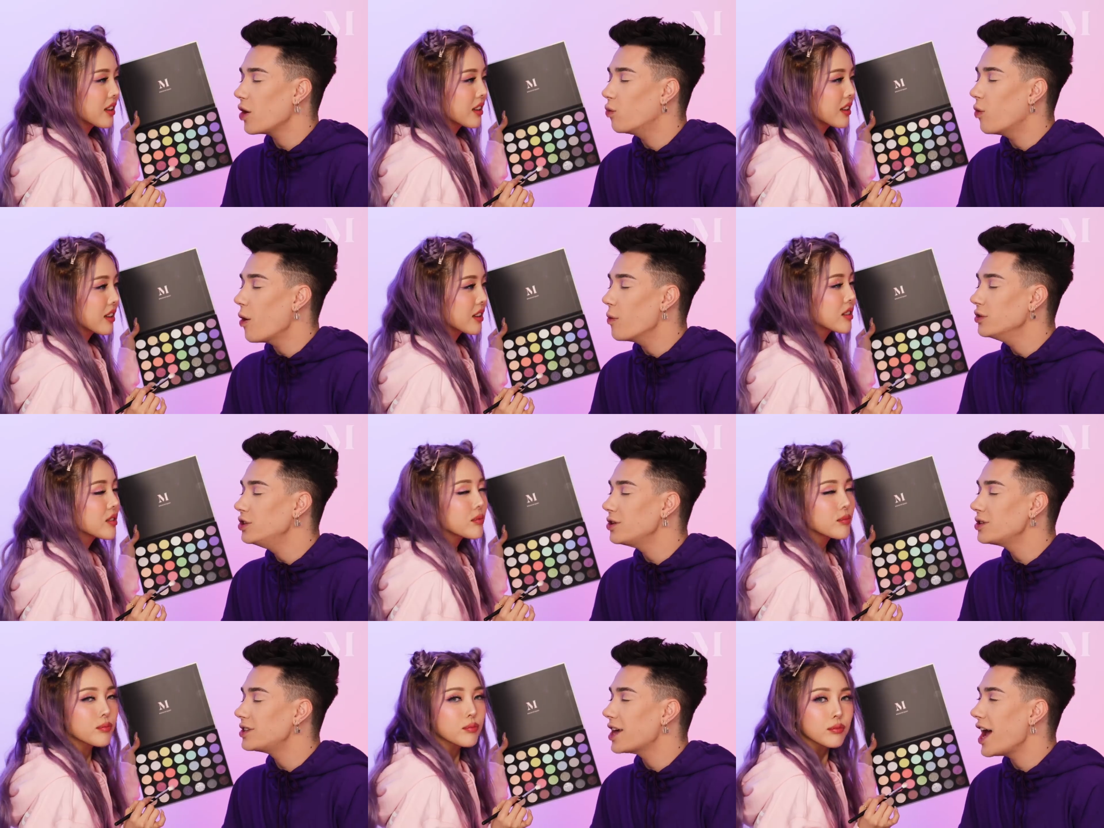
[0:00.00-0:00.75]
Speaker 1: What
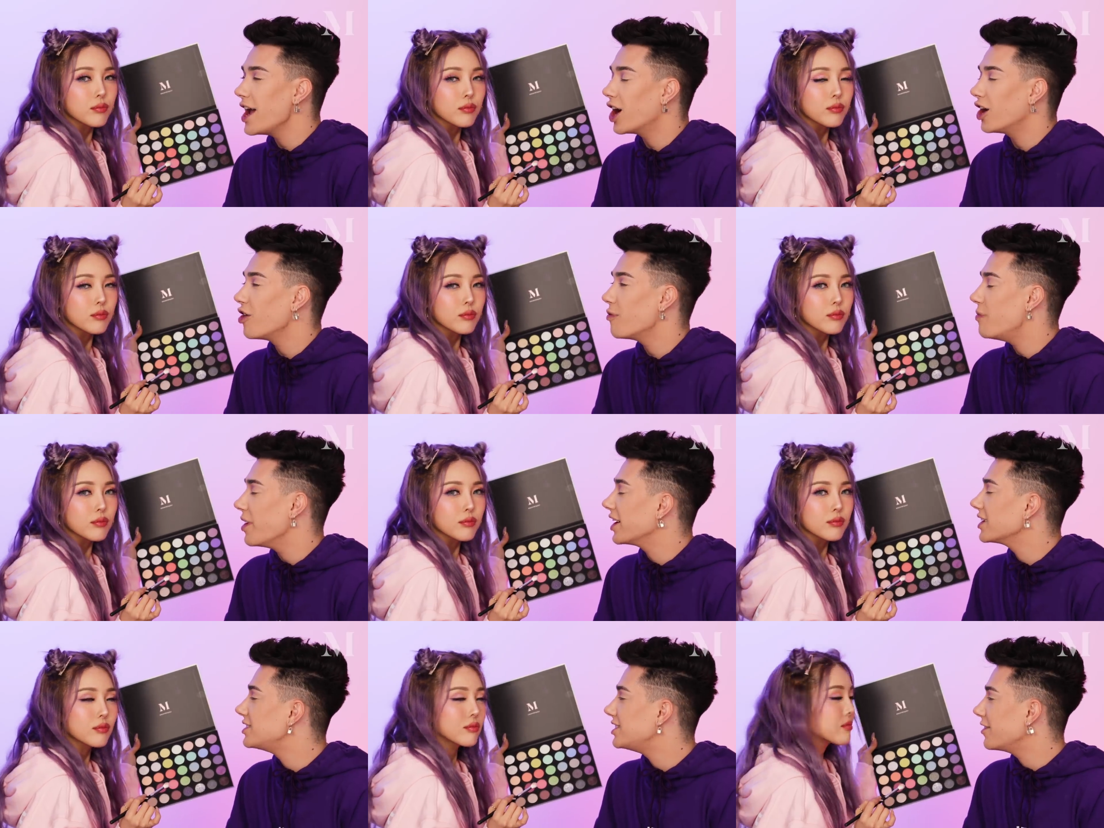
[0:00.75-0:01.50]
would you say are the
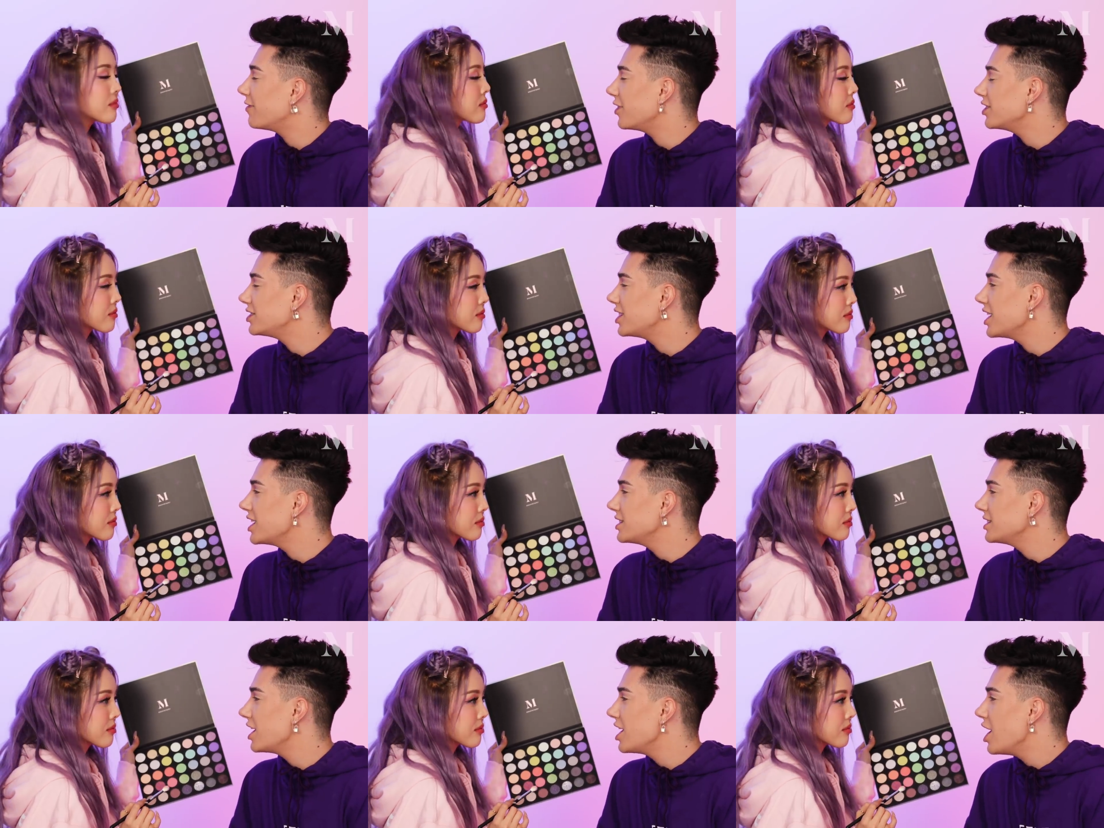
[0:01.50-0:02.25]
biggest
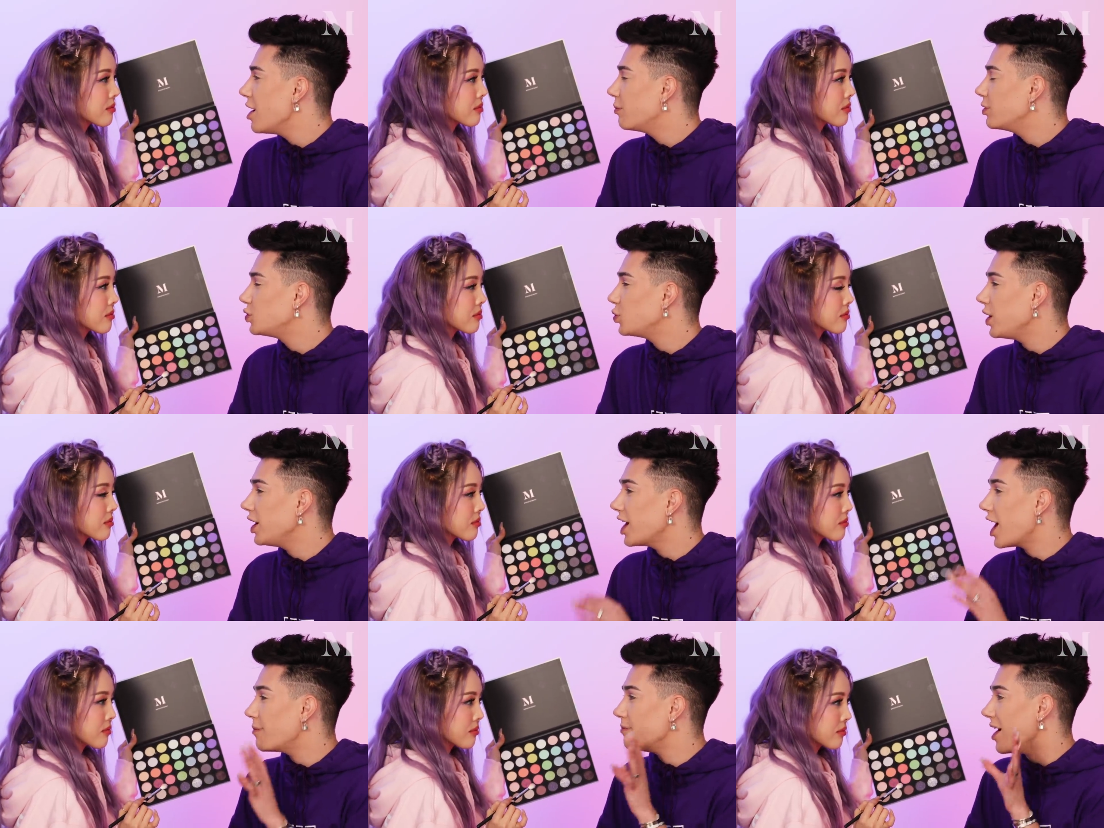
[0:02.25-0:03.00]
differences
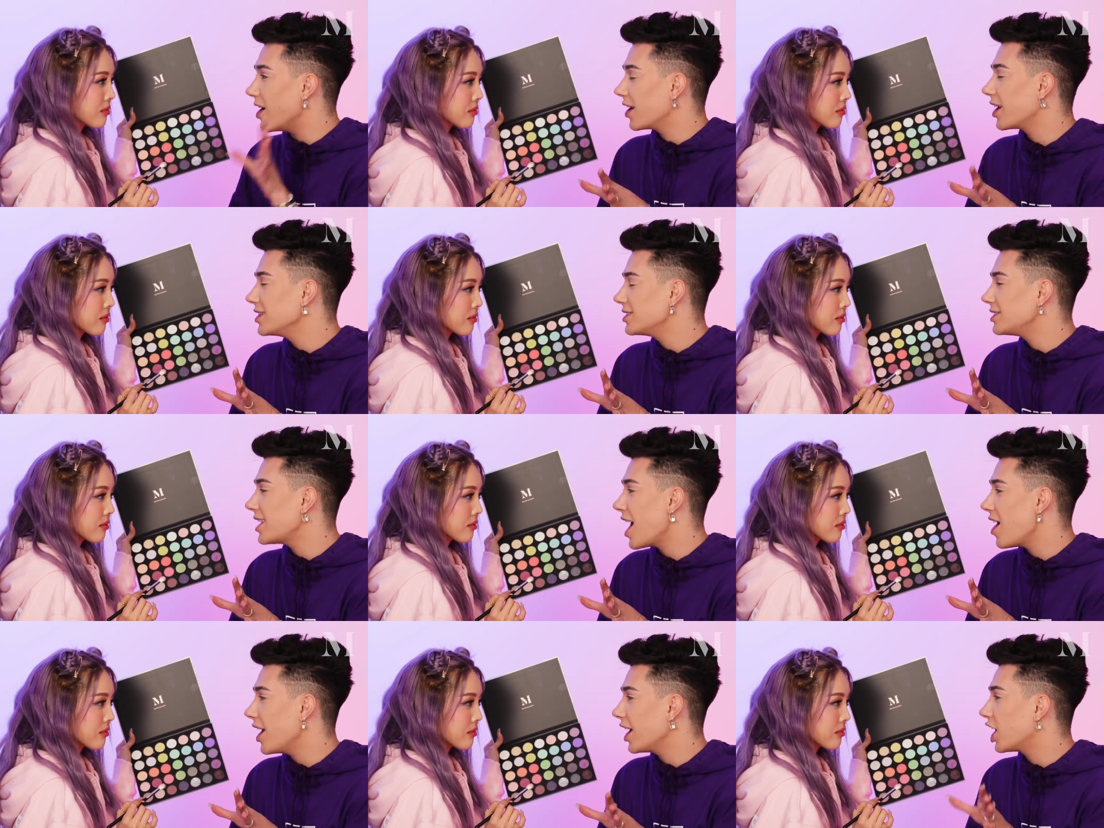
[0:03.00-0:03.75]
between American
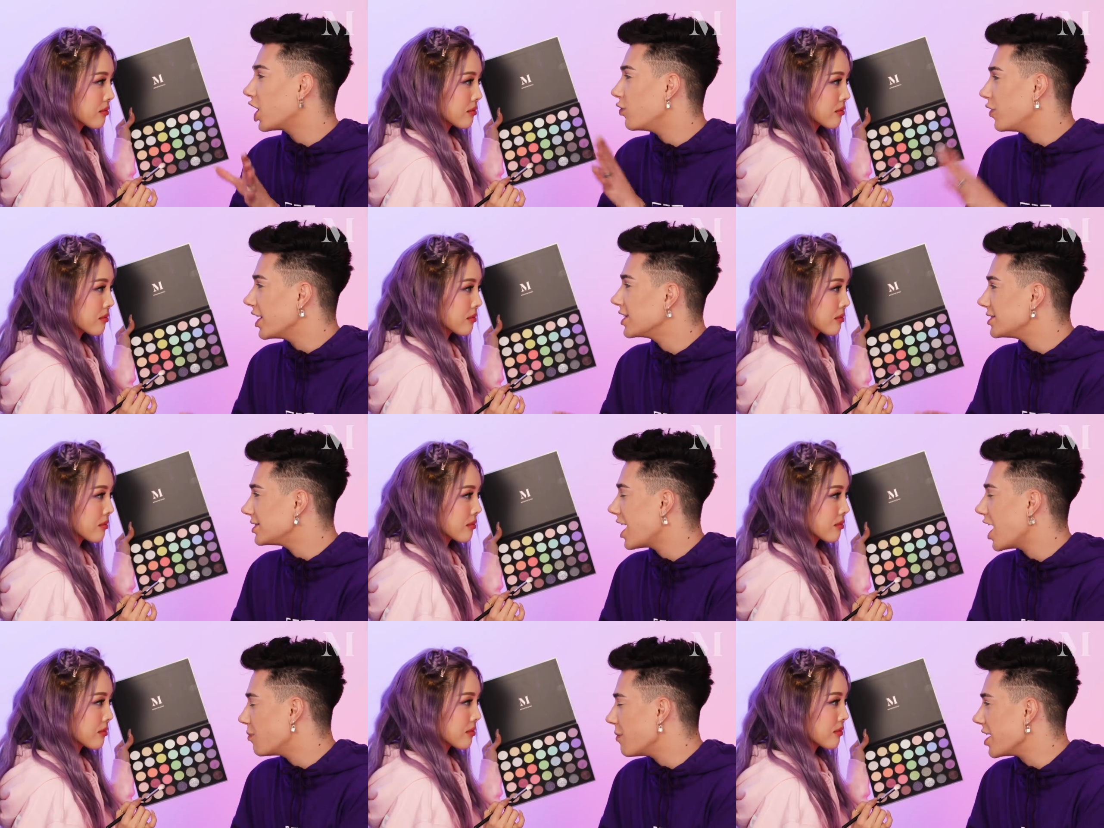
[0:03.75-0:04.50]
style and Korean
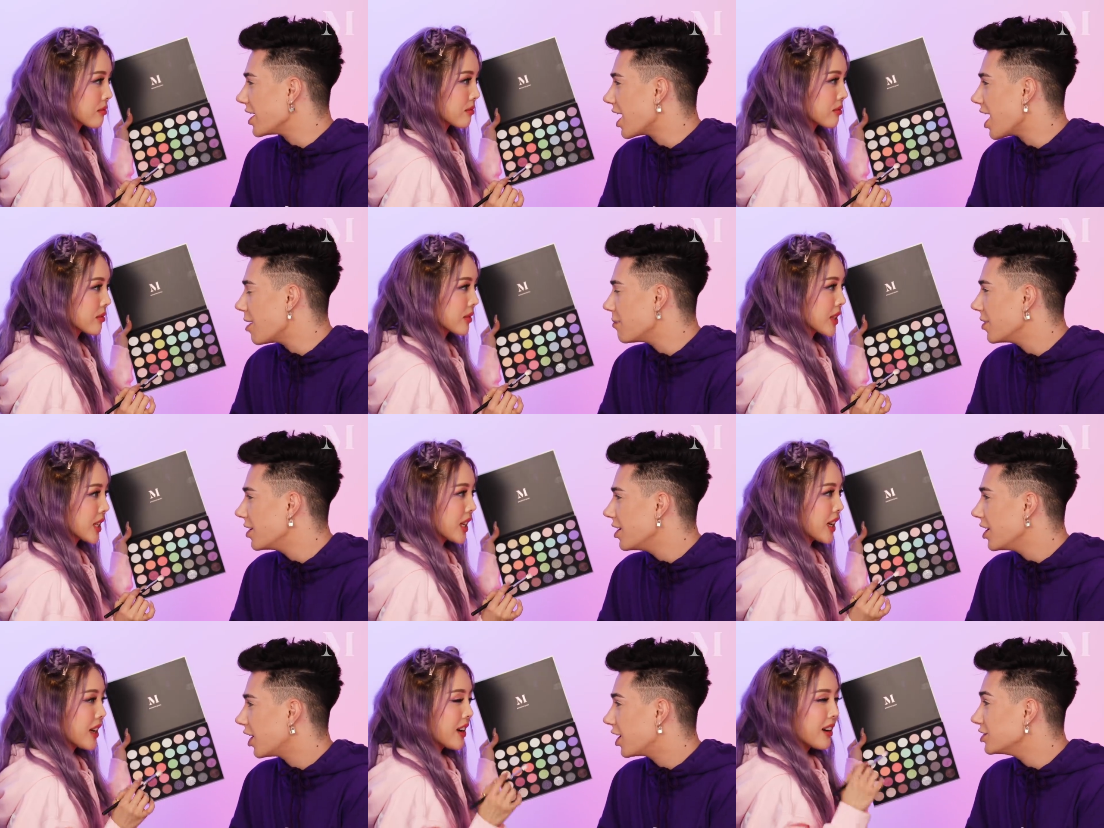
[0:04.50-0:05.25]
style makeup?
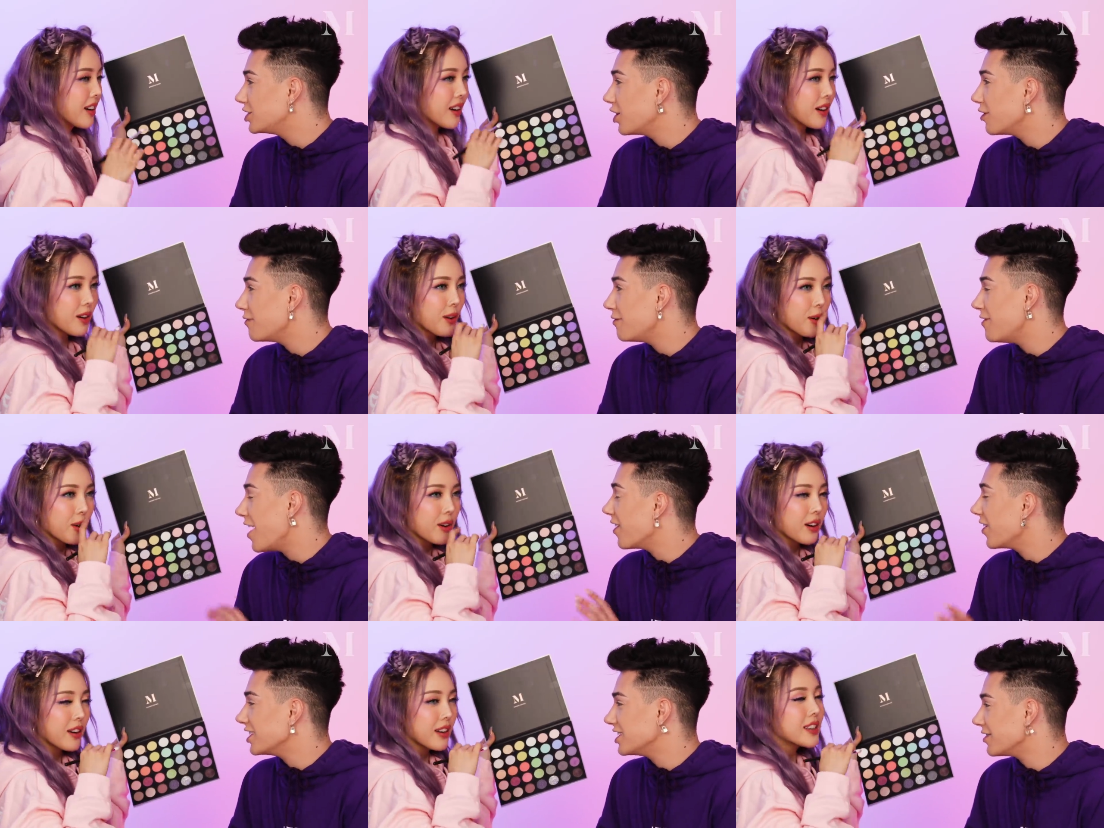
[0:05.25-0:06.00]
Because they're
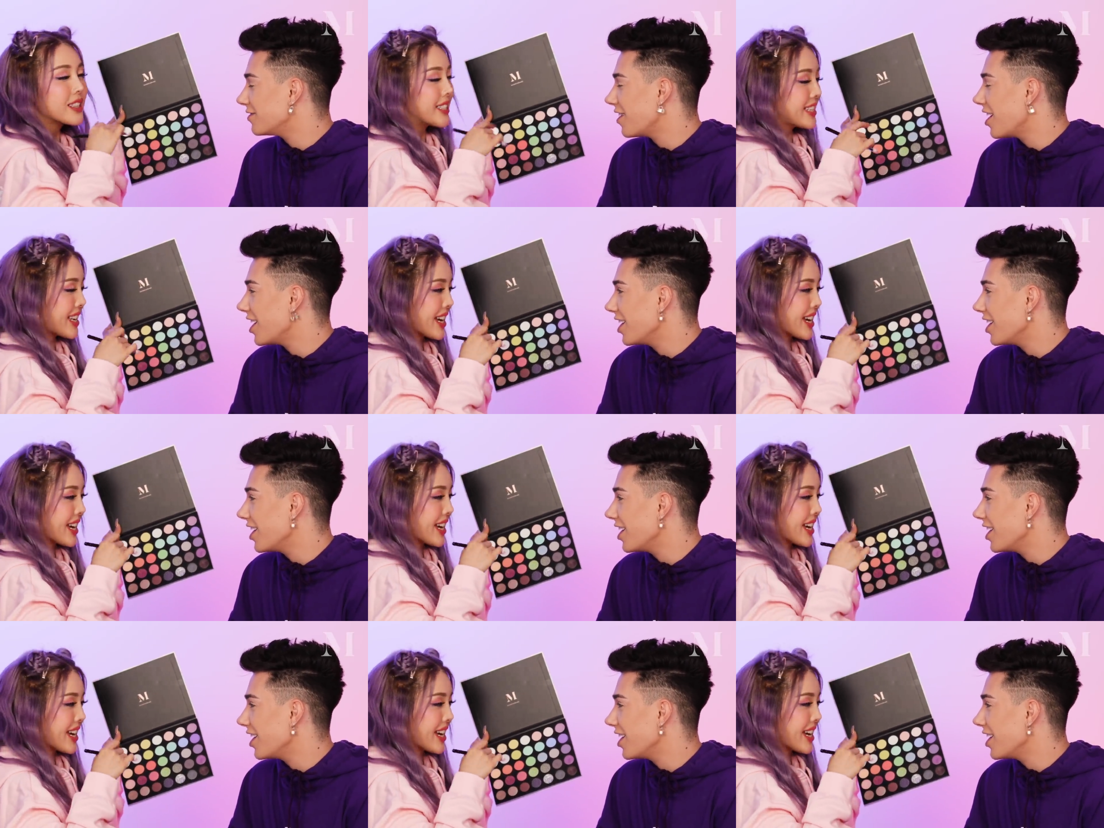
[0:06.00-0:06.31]
very different.